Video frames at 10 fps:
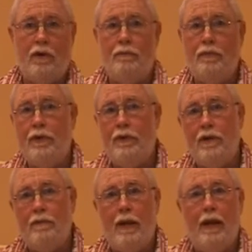We're
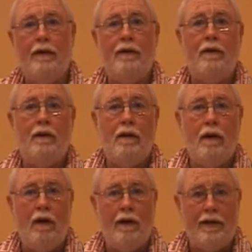completely dependent
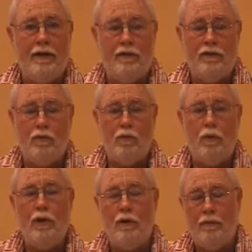on his
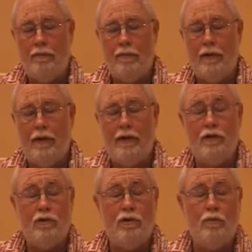will.
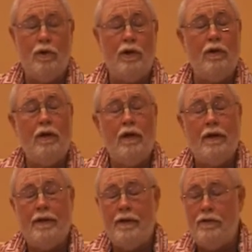And his goodwill
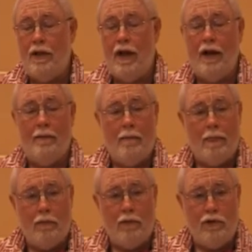is
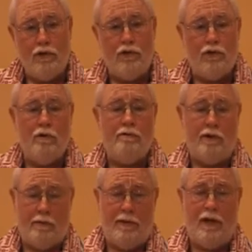that we should
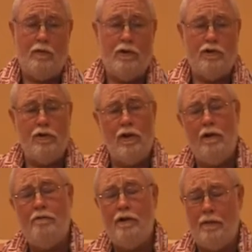serve him and that we
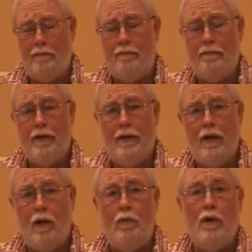should love him.
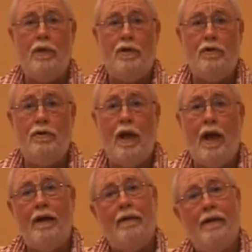And when we do
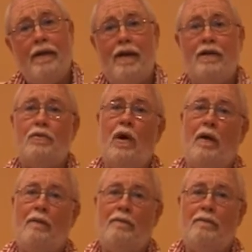that, guess
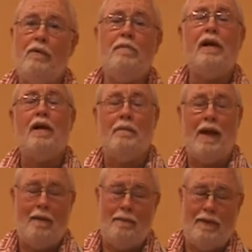what? We
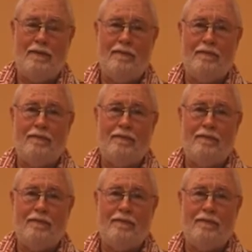become happy.